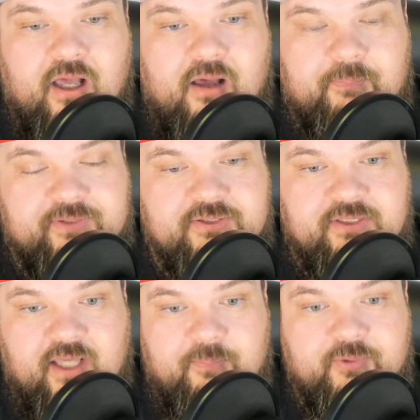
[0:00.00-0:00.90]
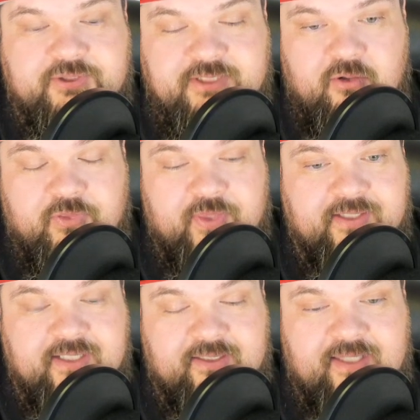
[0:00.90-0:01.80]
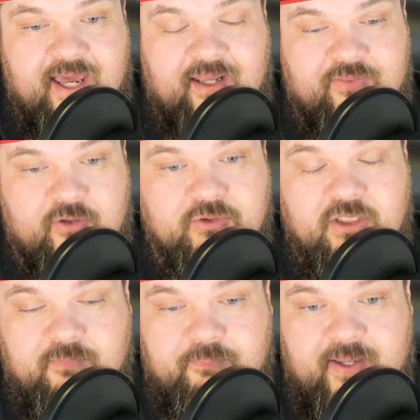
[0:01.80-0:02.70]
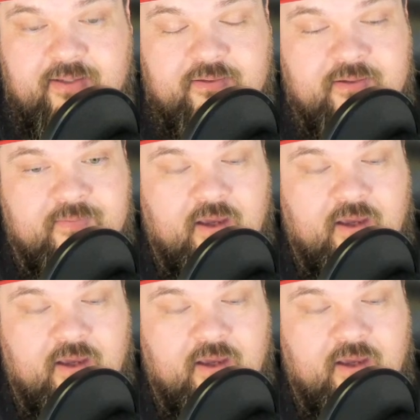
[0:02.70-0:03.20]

But there's a couple subtle things like that. And those could have been